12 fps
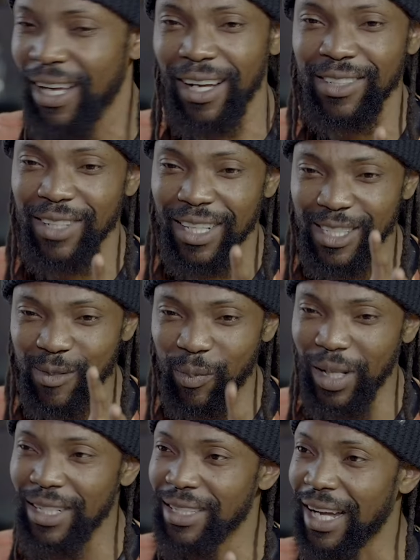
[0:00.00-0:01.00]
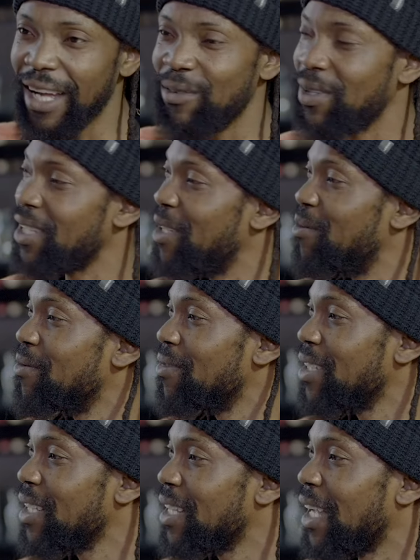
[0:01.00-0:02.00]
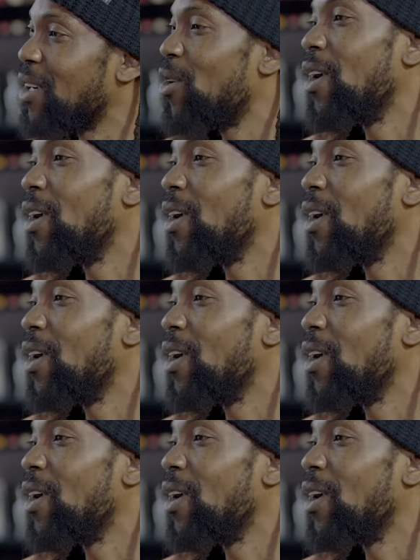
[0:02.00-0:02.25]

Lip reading: I'd rather spend time with him than